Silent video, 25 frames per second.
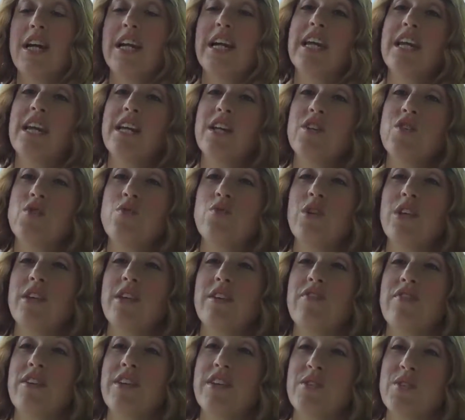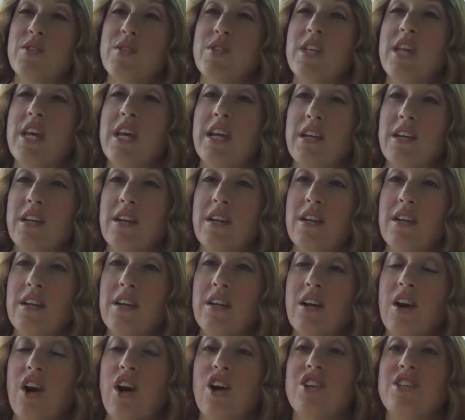kids really feel seen.
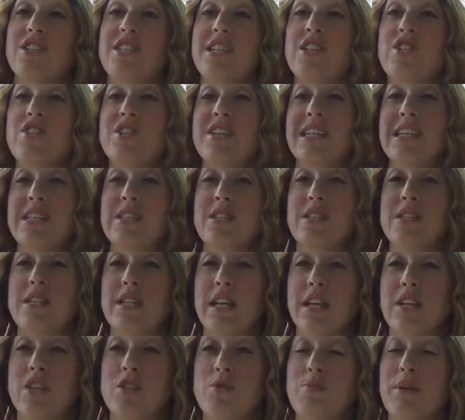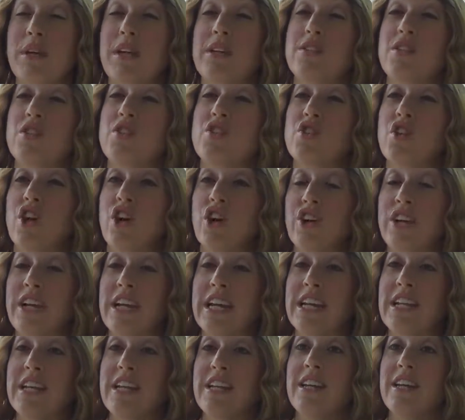Our teaching sticks because it's
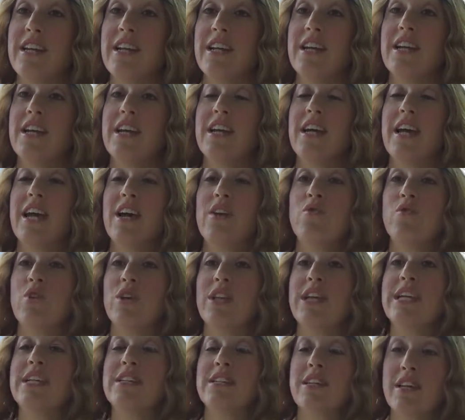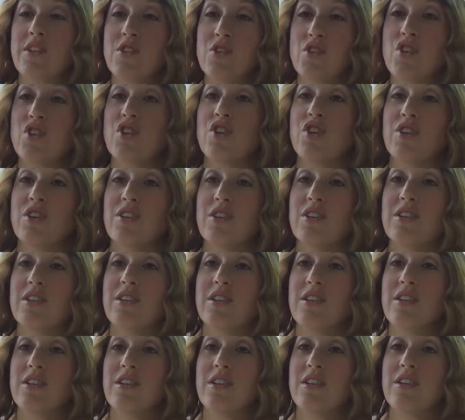targeted and really intentional.
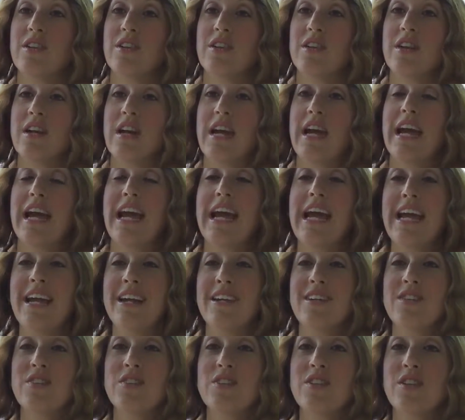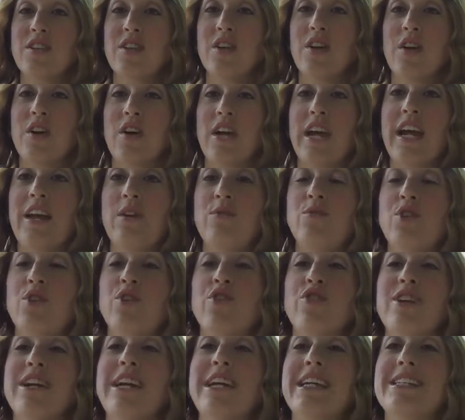And it
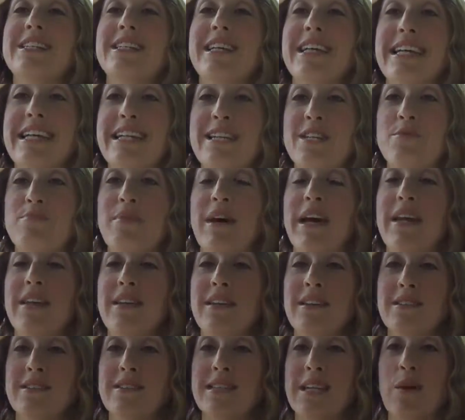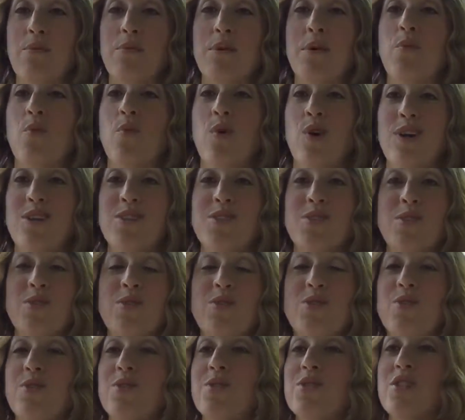creates that independence that we want, so
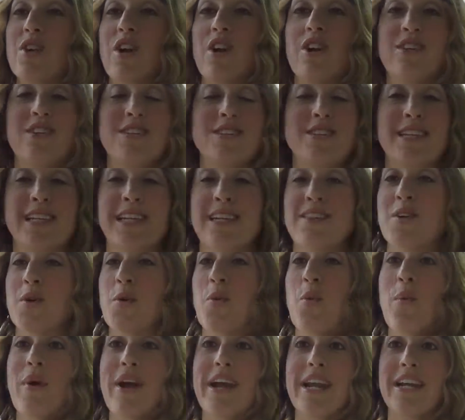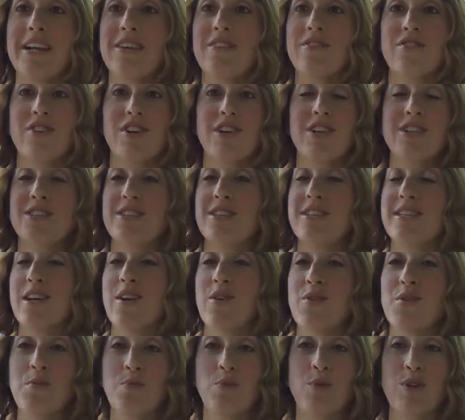students aren't sitting there waiting for us to tell
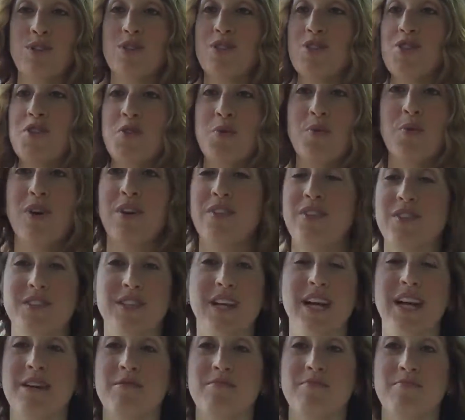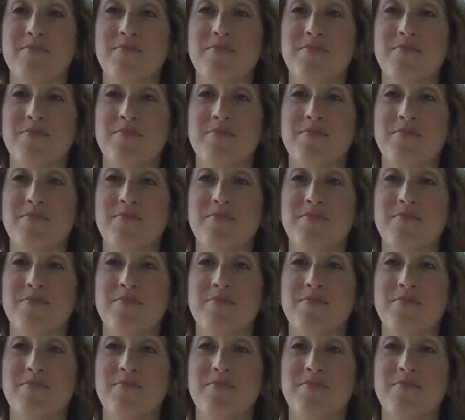them what to do all the time.